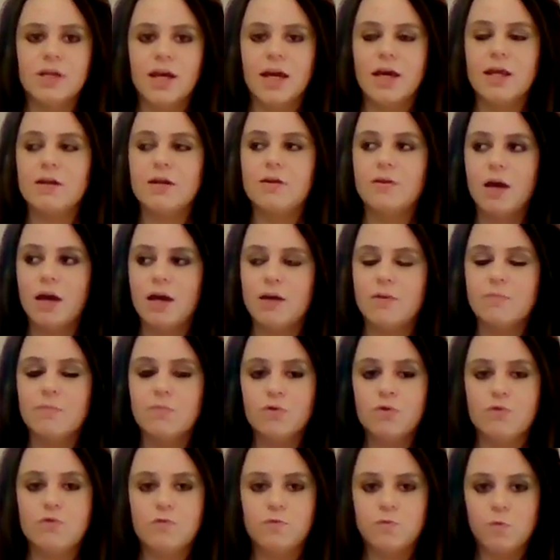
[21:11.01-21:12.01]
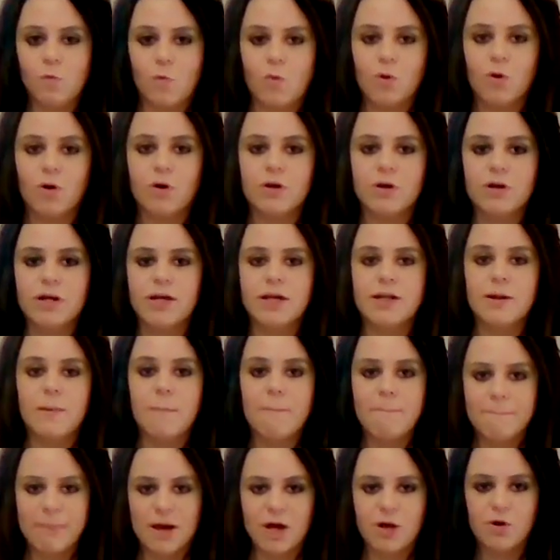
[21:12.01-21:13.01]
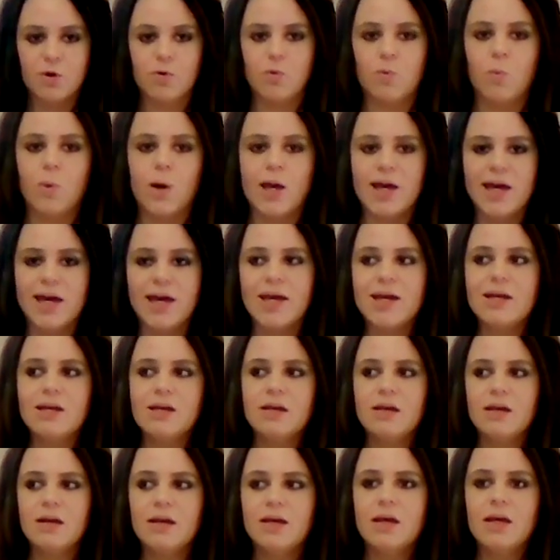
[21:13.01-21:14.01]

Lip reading: and move forward in a better way.